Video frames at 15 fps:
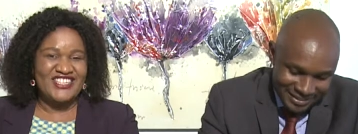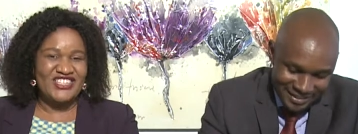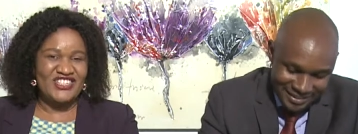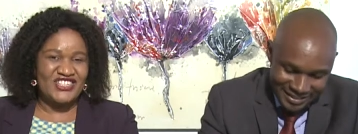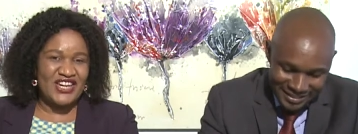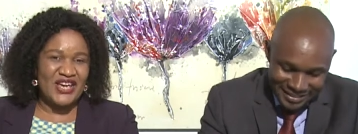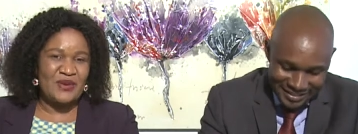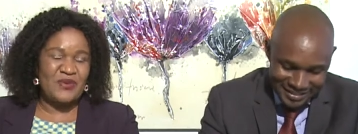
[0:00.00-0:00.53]
Speaker 1: to
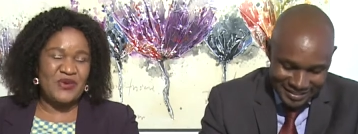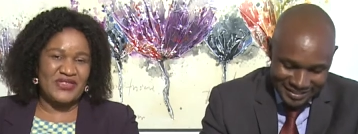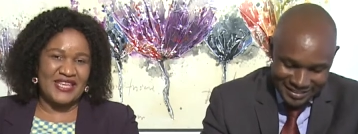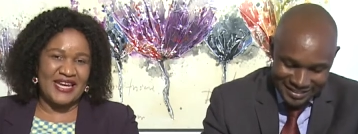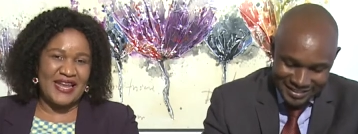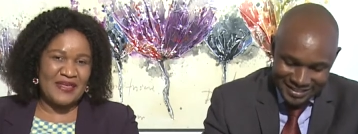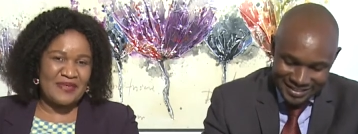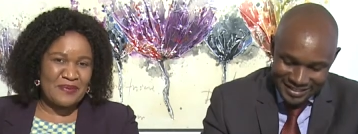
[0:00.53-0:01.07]
share with
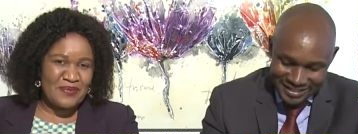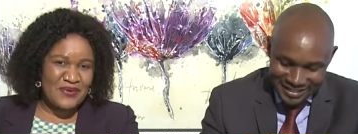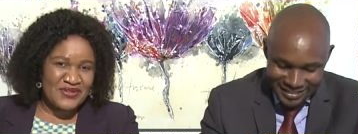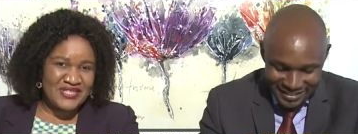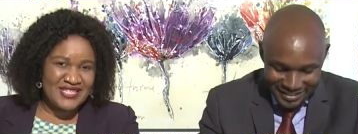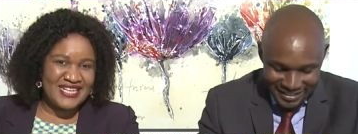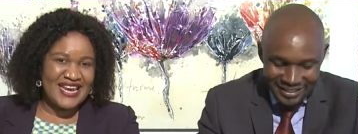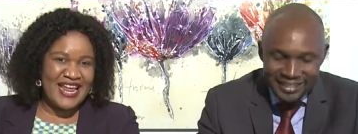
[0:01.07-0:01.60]
another
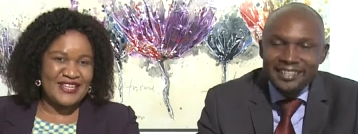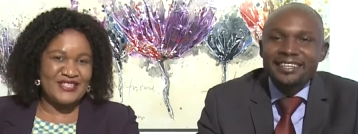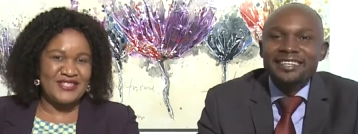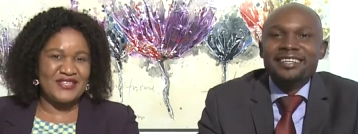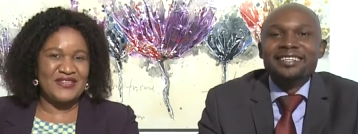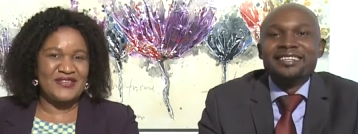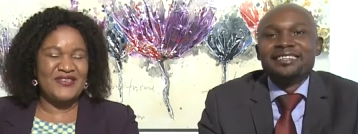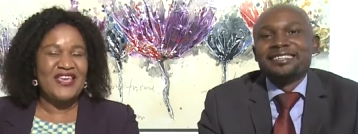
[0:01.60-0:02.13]
person next
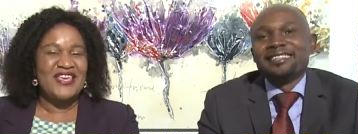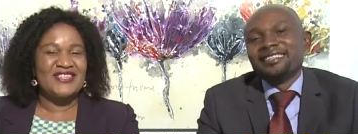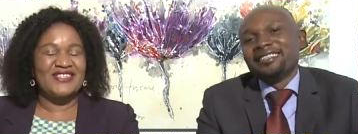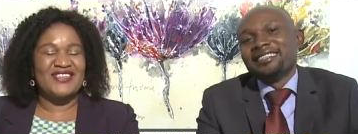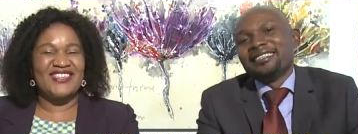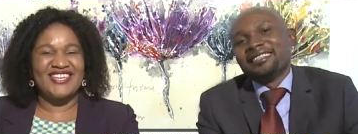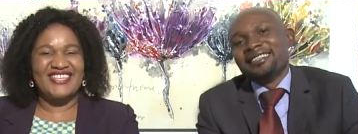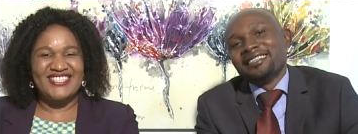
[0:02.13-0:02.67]
to you
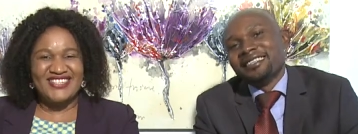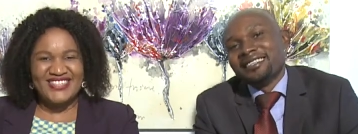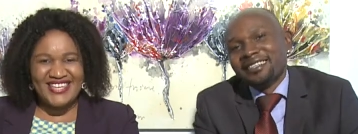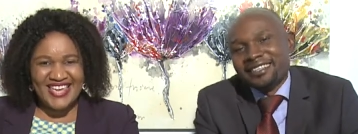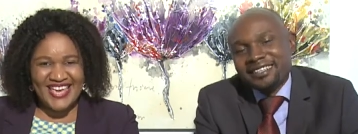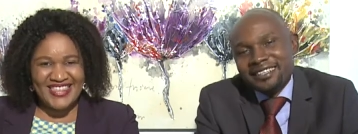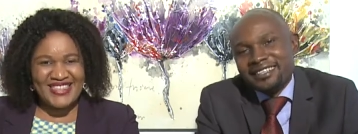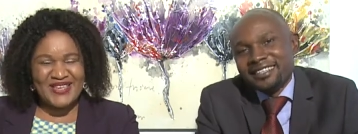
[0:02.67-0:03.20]
so that
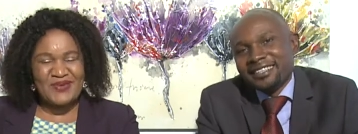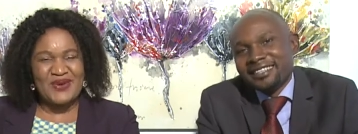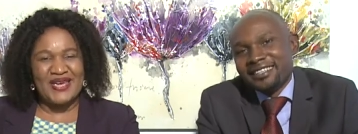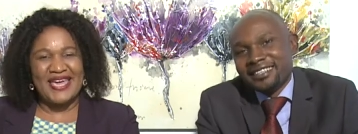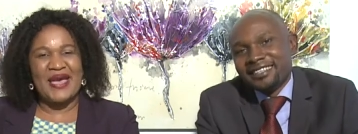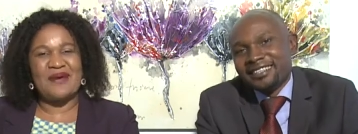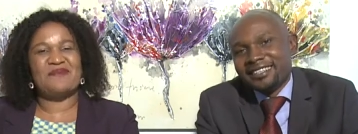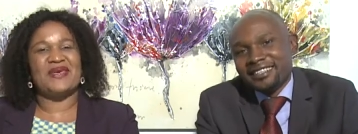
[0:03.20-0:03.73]
together we
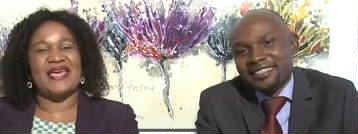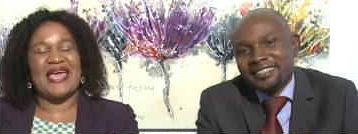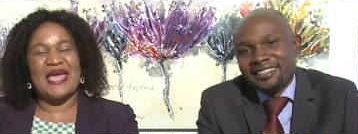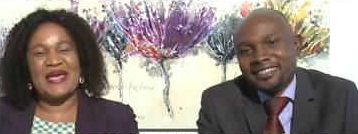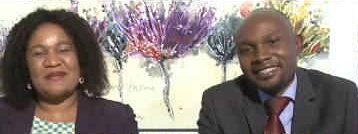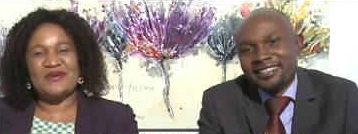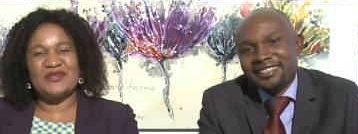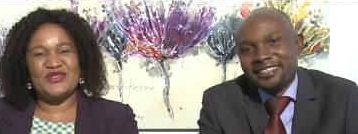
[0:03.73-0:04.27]
can be
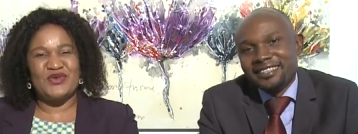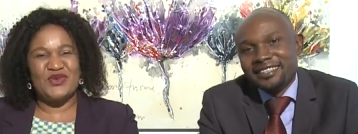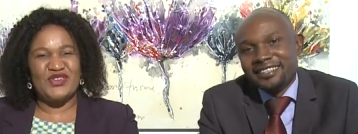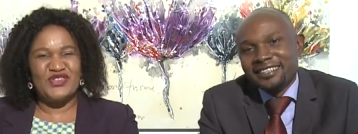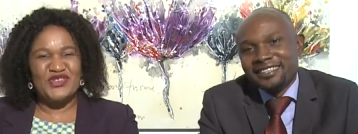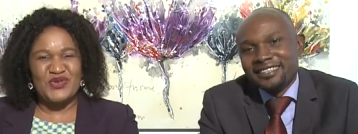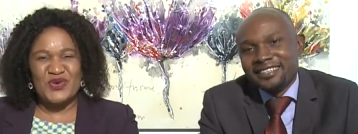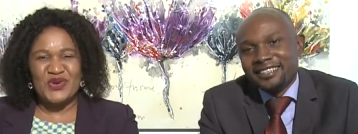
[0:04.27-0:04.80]
able to
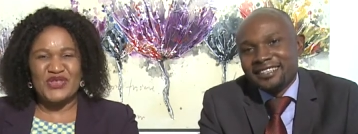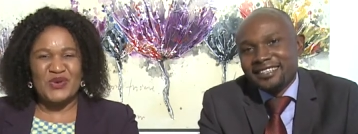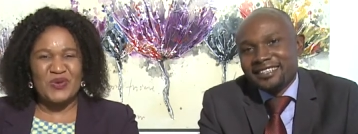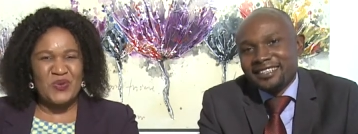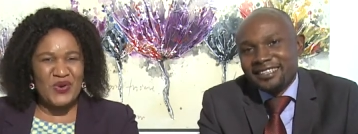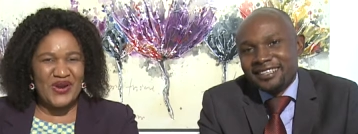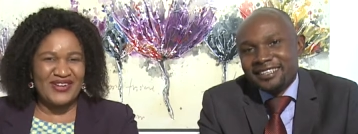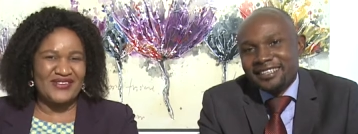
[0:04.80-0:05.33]
enjoy the
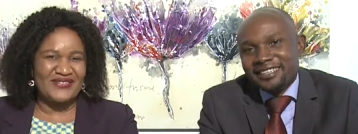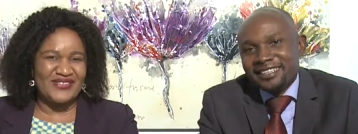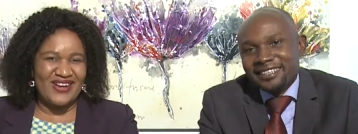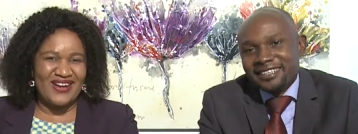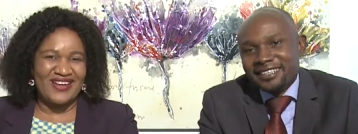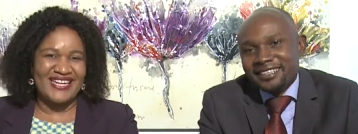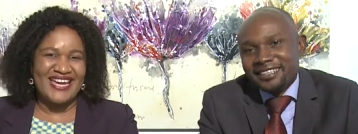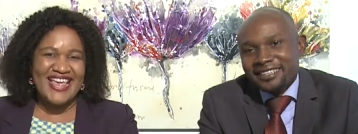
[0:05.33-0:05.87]
Word of
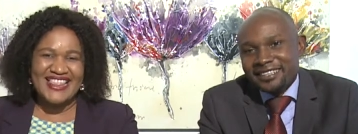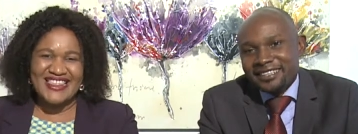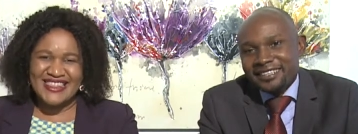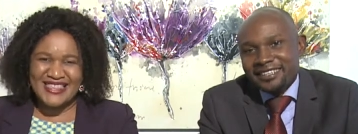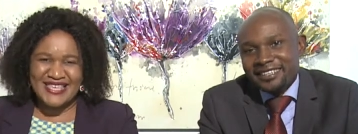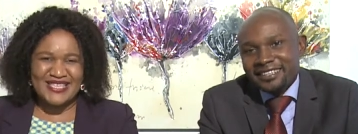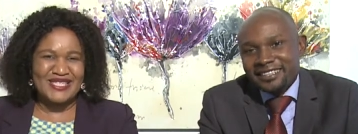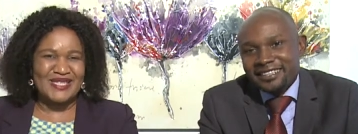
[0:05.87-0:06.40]
God
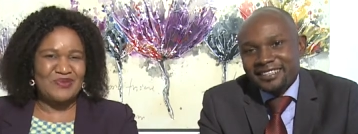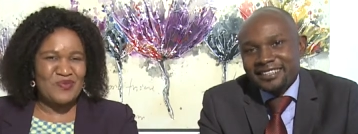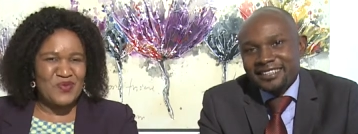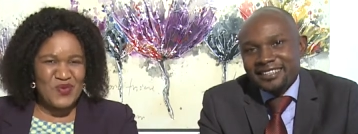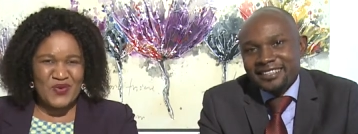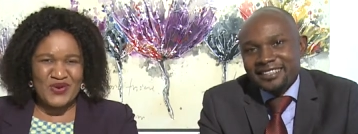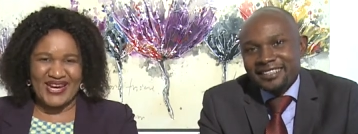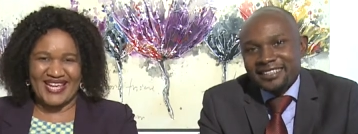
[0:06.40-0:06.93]
Speaker 2: this
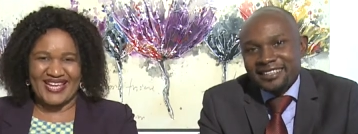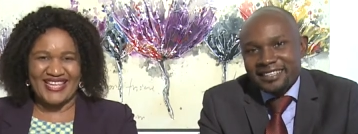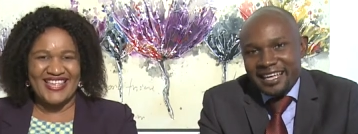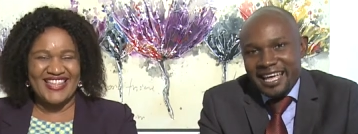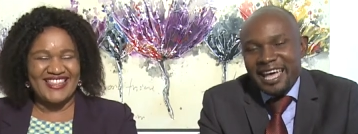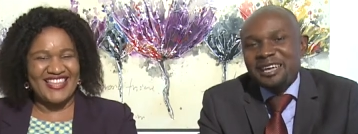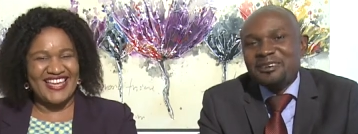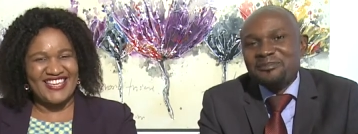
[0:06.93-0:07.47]
morning.
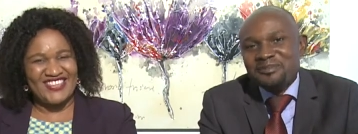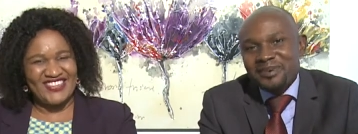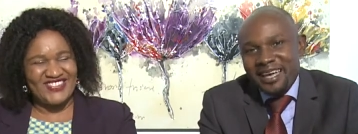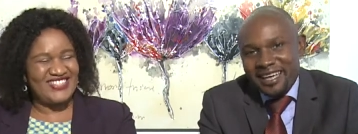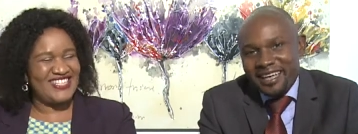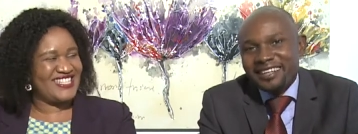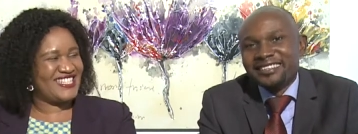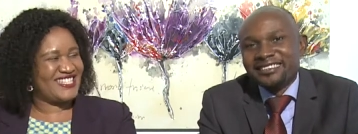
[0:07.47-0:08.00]
Amen. Thank
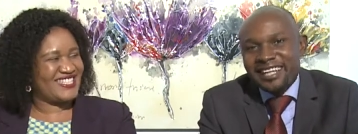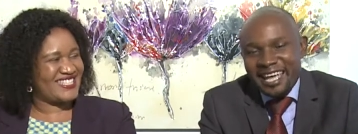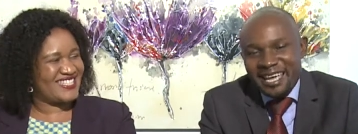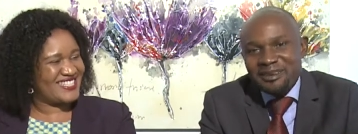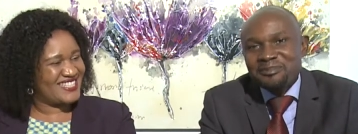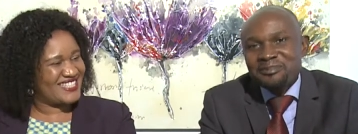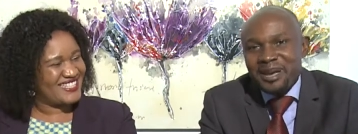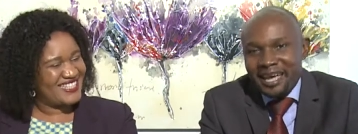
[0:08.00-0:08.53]
you, Jesus.
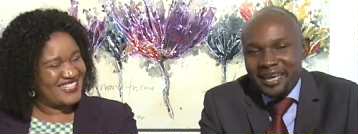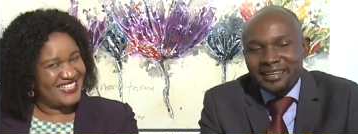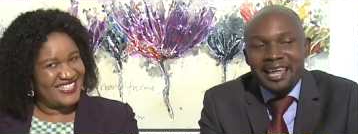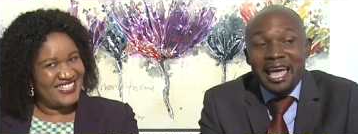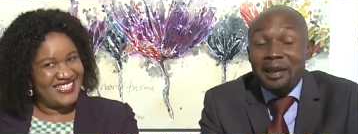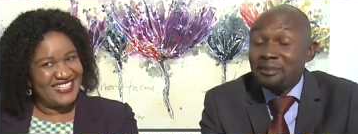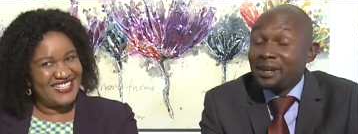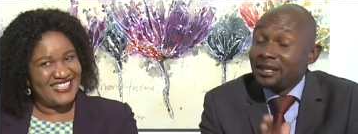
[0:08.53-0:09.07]
Amen.
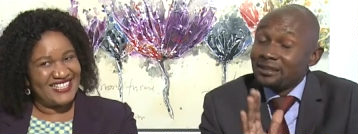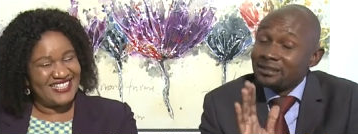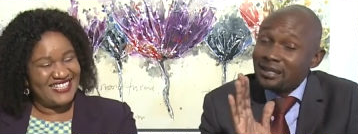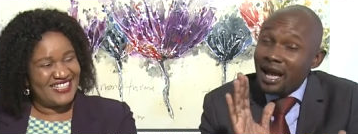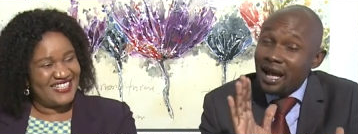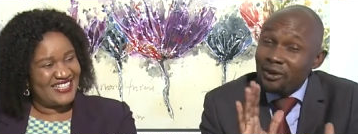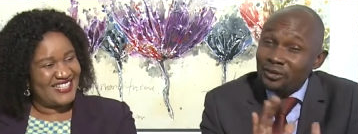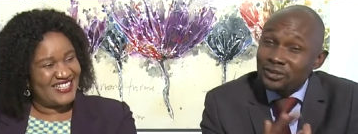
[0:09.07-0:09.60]
Amen.
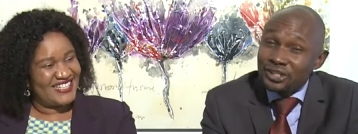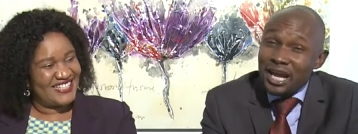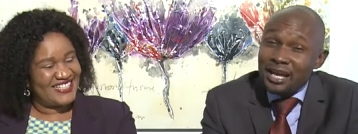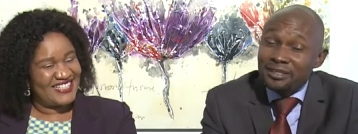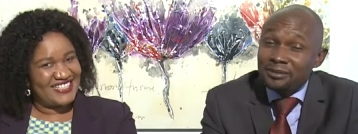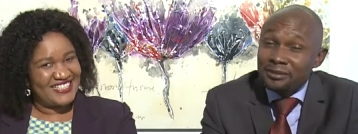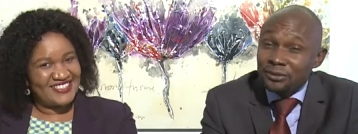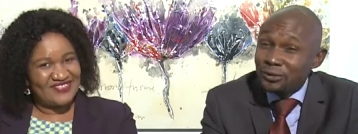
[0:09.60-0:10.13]
Our uh,
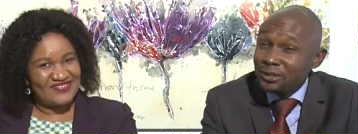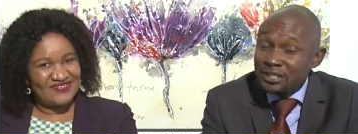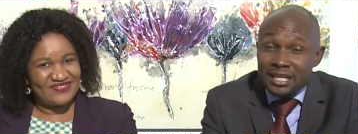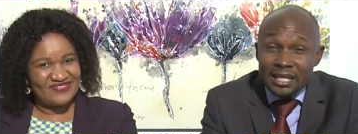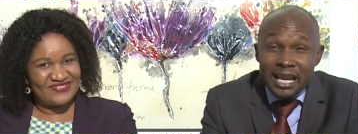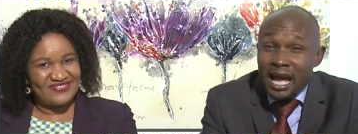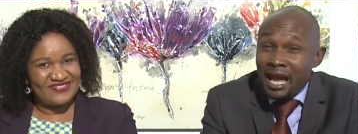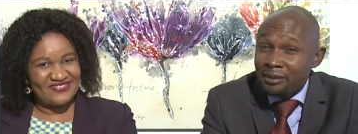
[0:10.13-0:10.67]
Church, Eunice
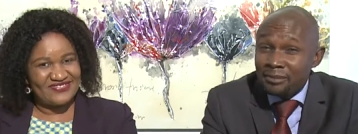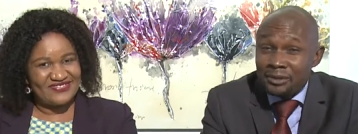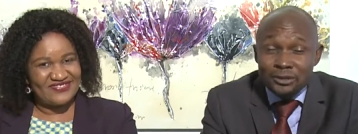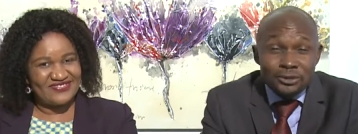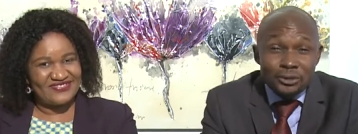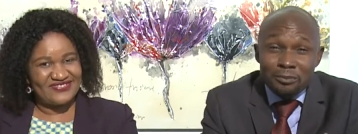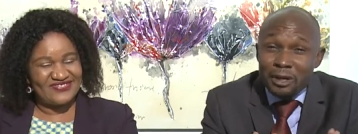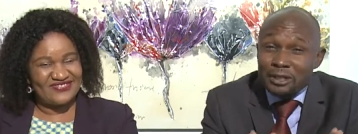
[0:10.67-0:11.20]
and I have been
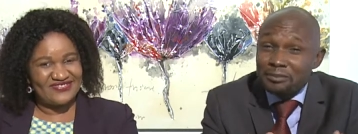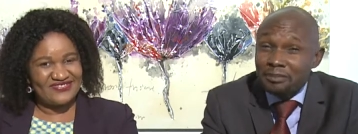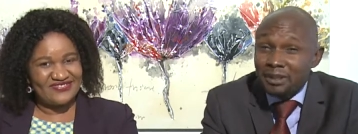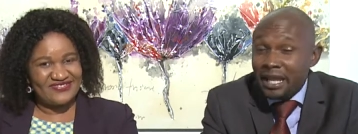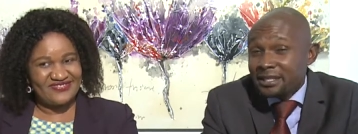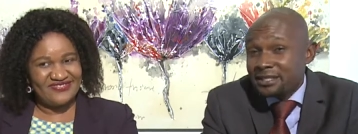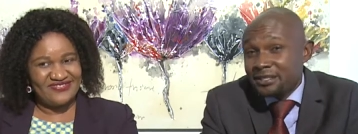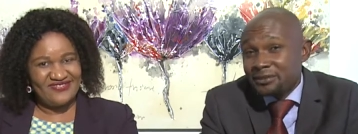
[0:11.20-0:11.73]
so much
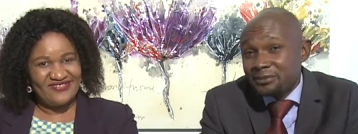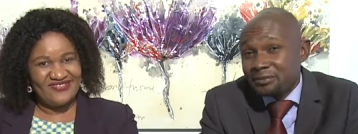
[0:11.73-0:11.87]
blessed to